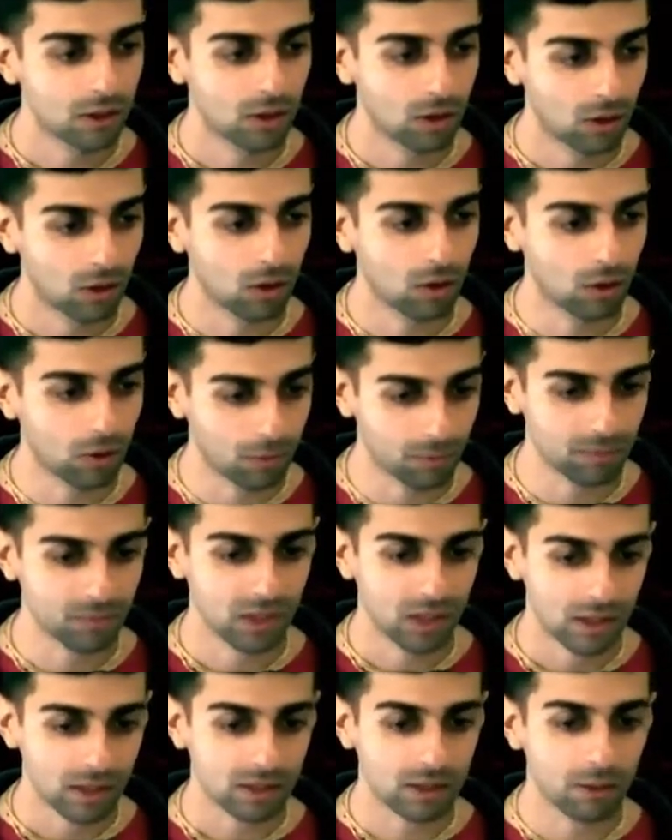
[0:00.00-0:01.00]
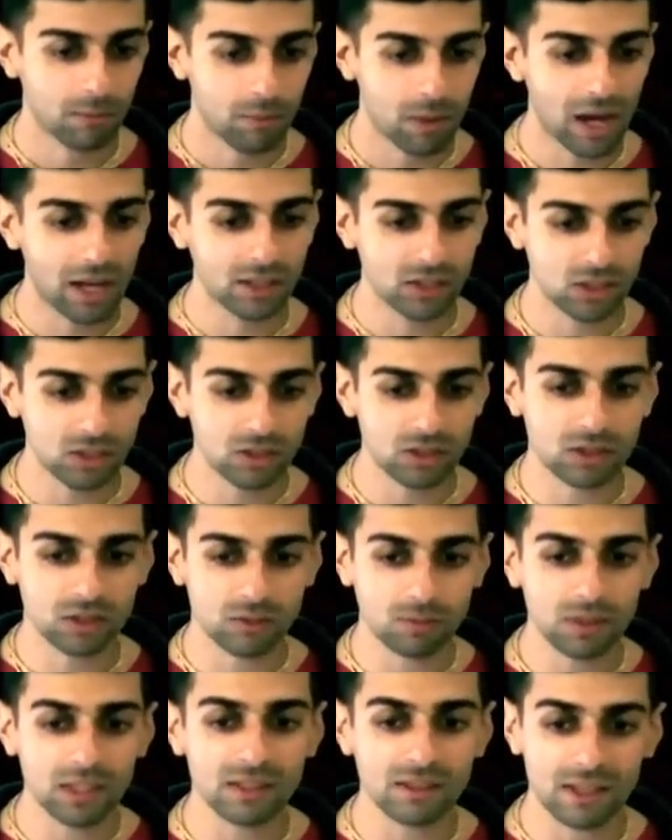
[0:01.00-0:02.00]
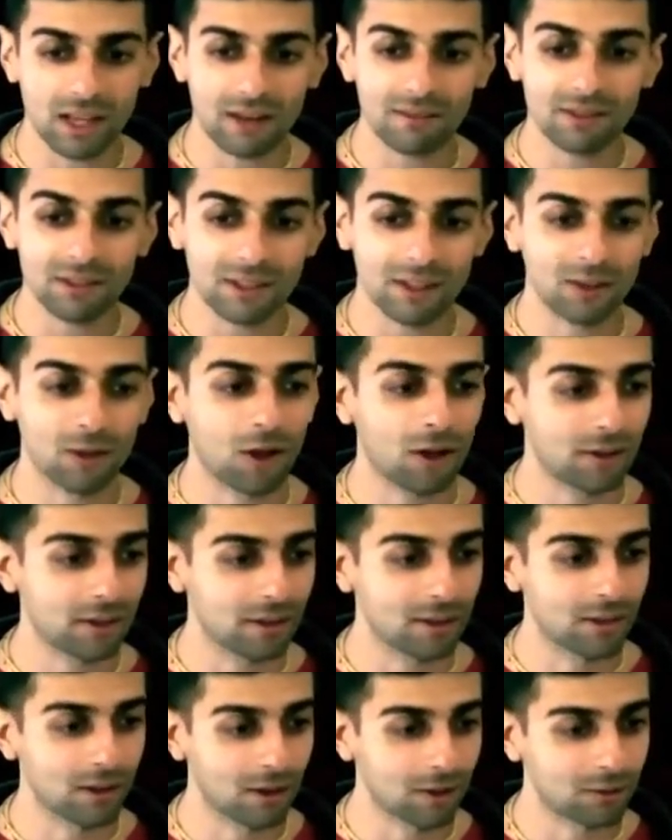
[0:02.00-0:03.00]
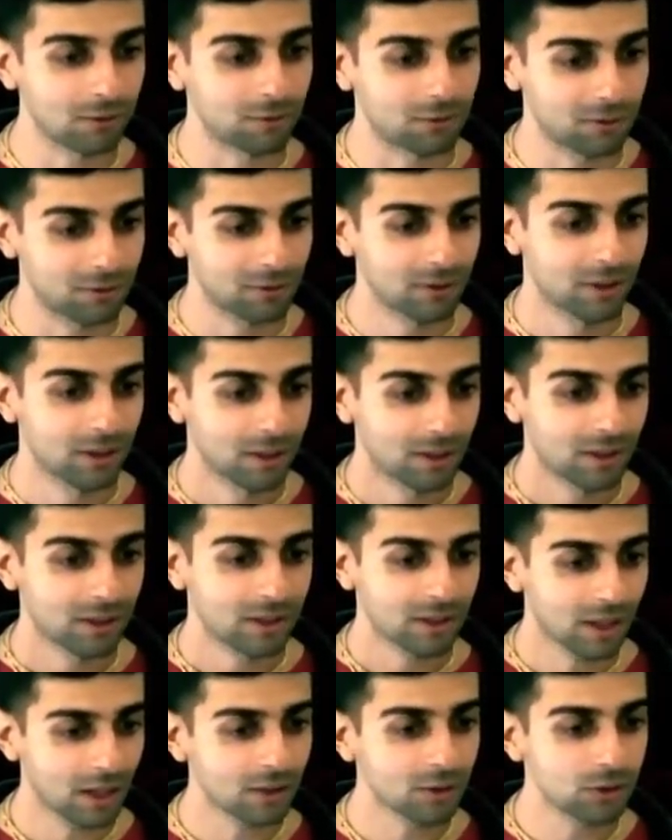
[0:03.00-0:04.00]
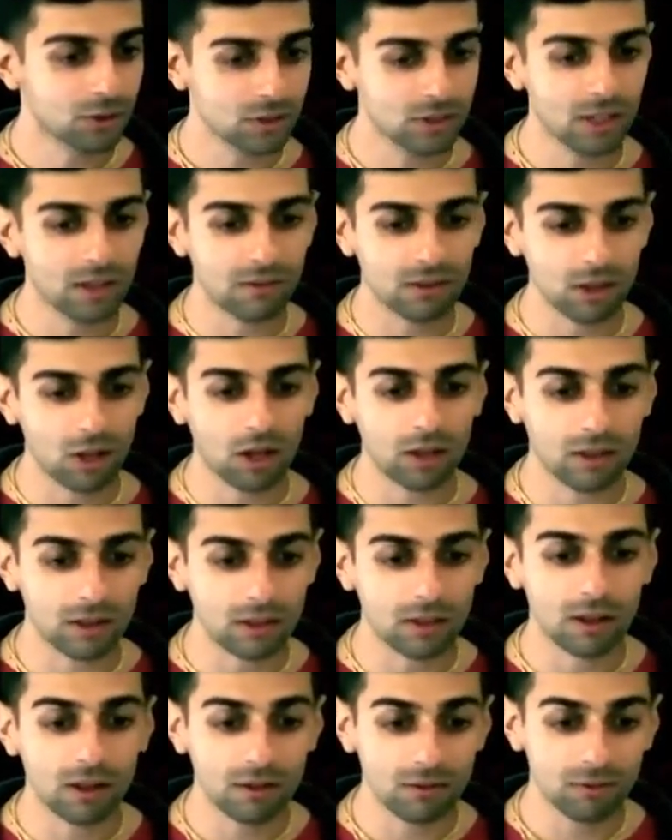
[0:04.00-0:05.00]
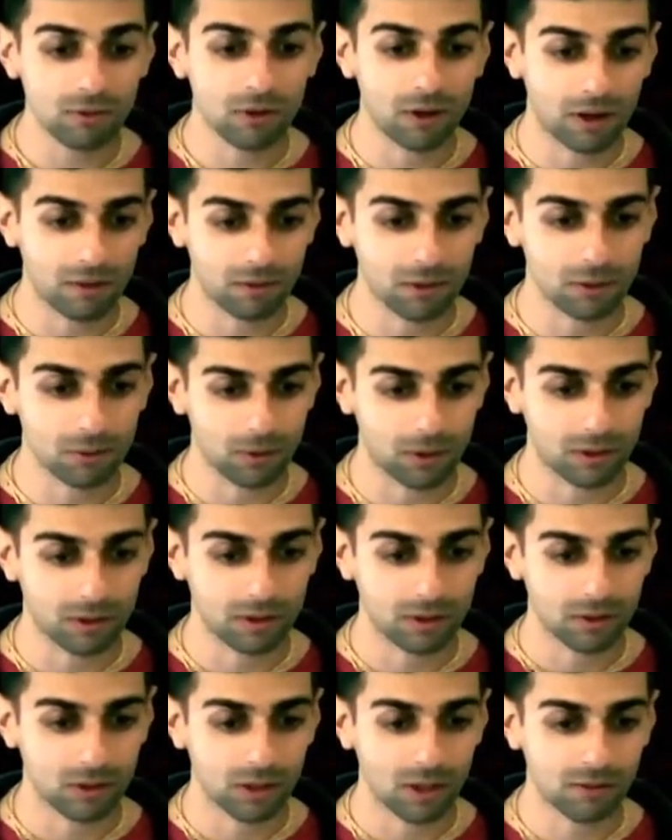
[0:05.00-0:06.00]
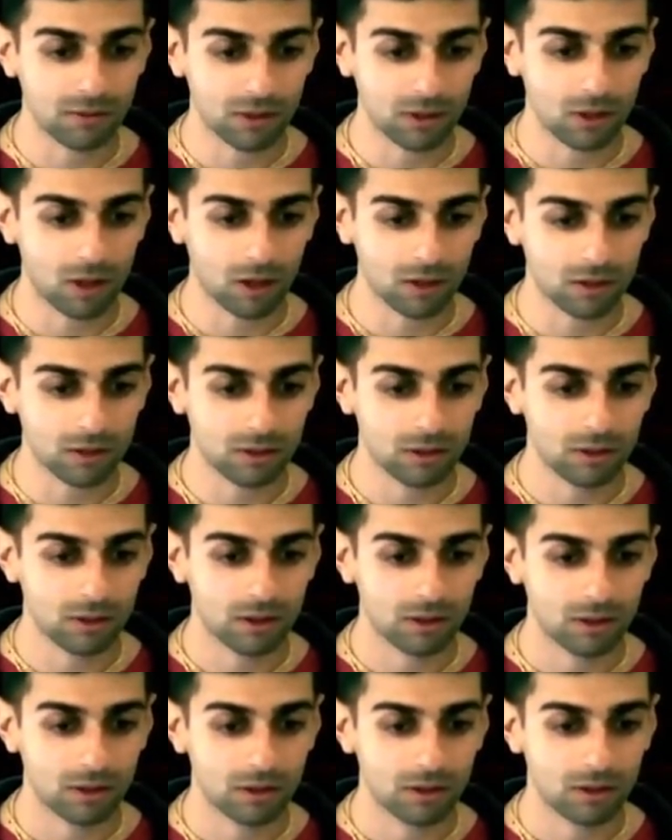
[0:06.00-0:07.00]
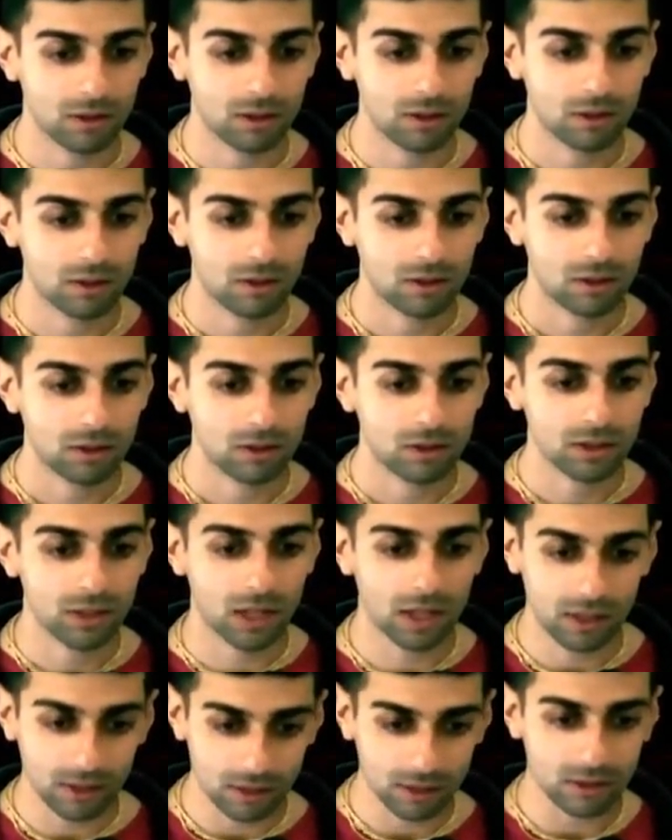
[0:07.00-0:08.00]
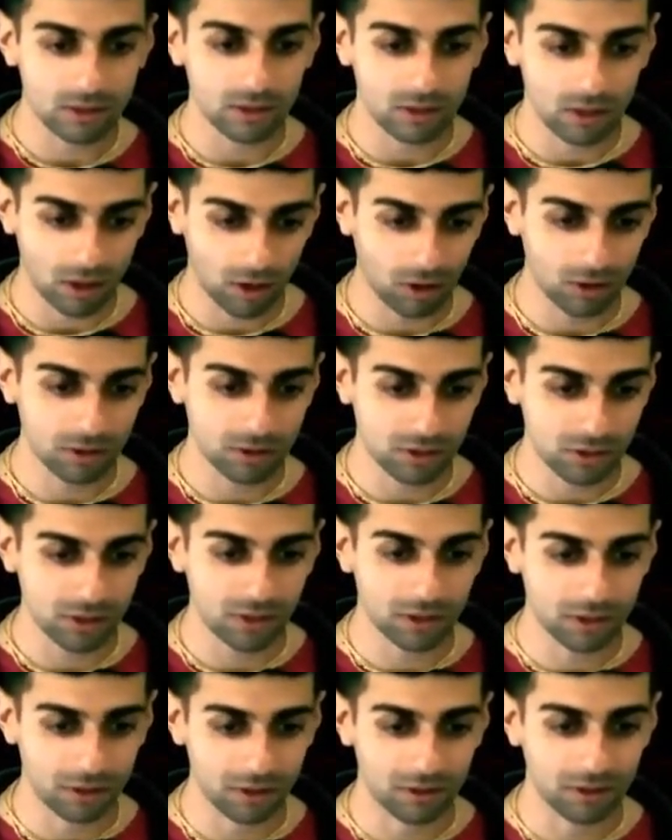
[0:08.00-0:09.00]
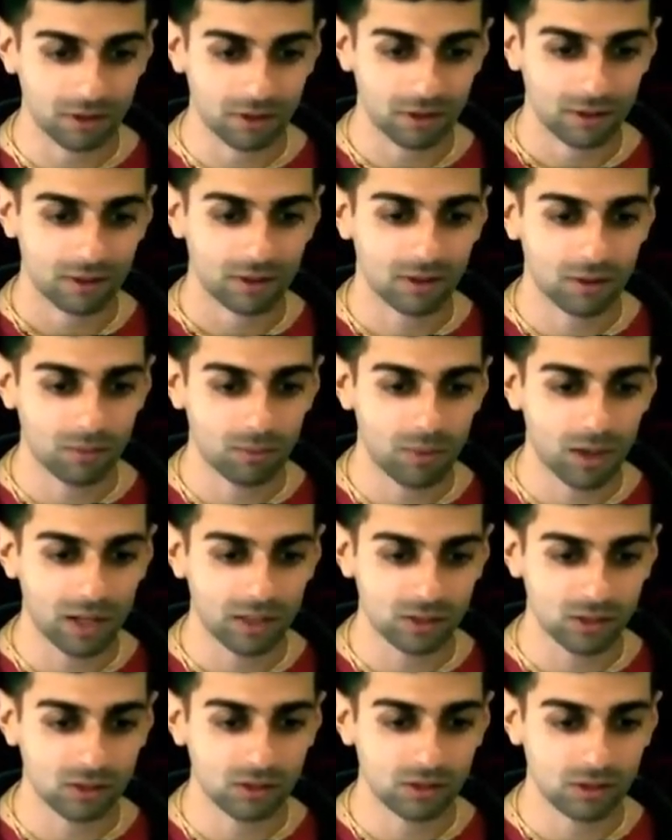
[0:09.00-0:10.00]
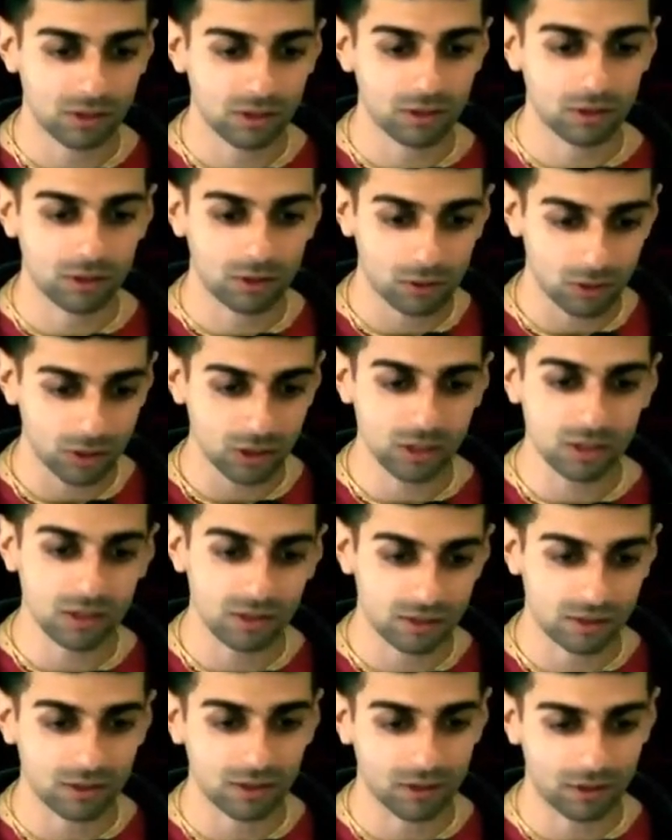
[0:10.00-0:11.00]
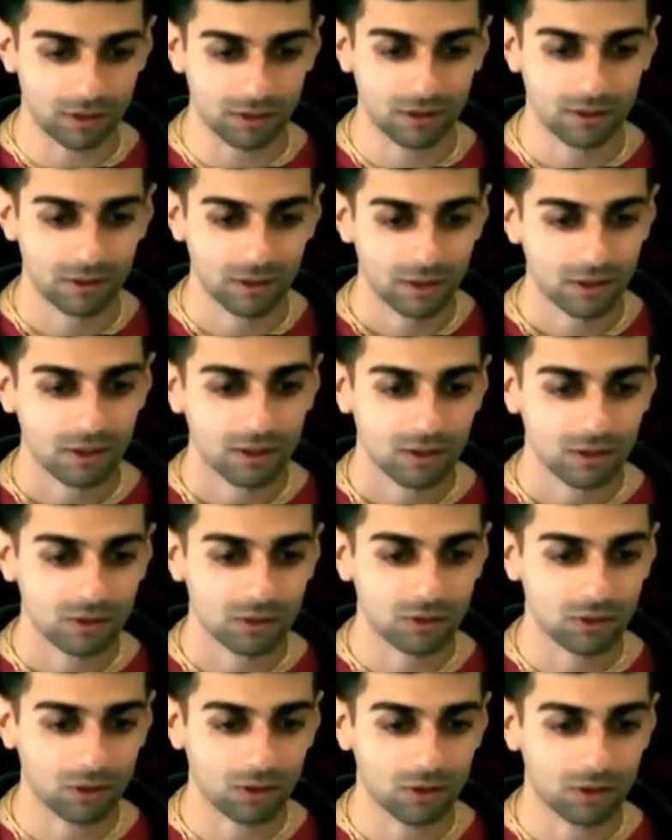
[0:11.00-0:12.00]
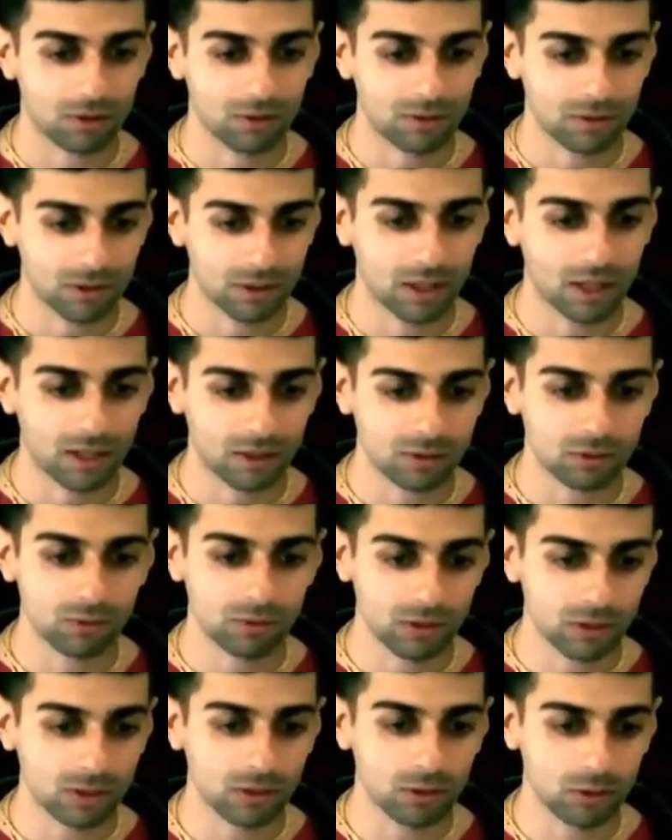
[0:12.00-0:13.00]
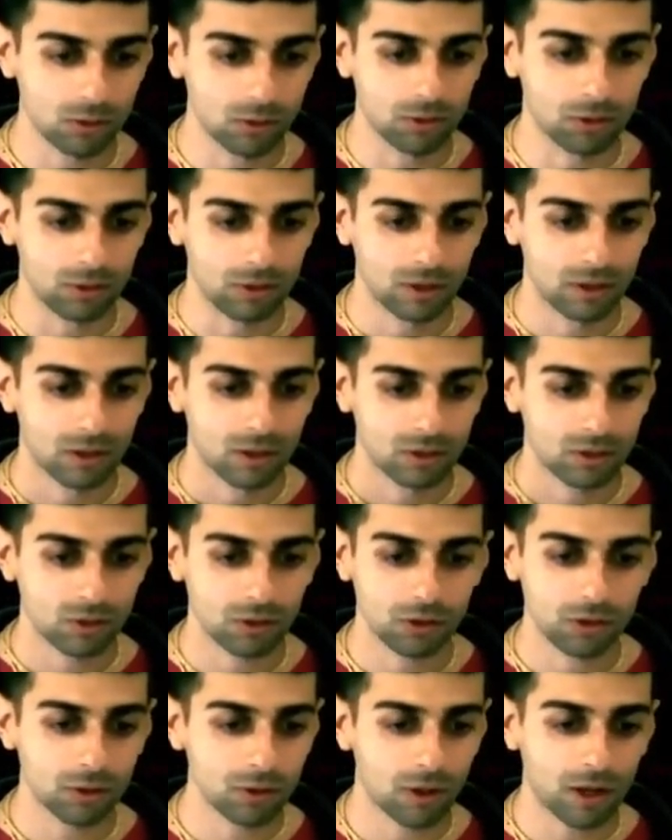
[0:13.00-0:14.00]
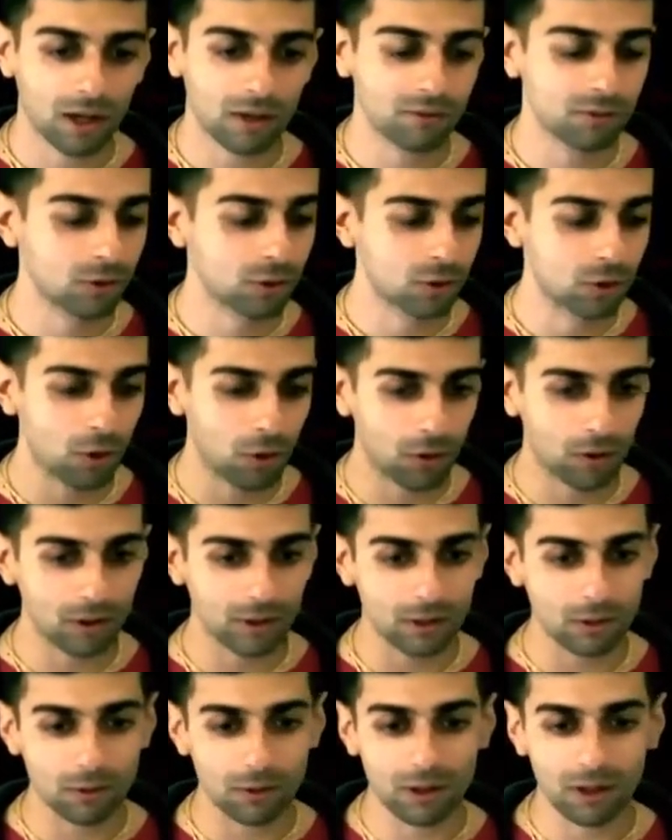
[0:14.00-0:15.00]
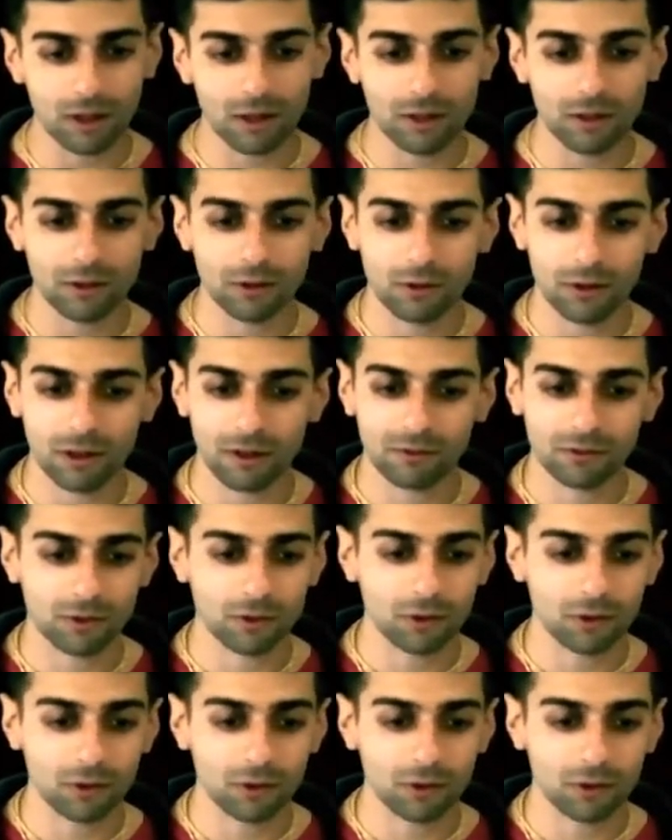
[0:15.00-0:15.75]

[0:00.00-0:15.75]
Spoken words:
Oh, compassion just means having a lot of love. Yeah, you just have a lot of love for everyone. You have a lot of, yeah, the heart's here. Compassion's here. Krishna's here. So, yeah, it's really cool. So you don't have to go anywhere. You don't have to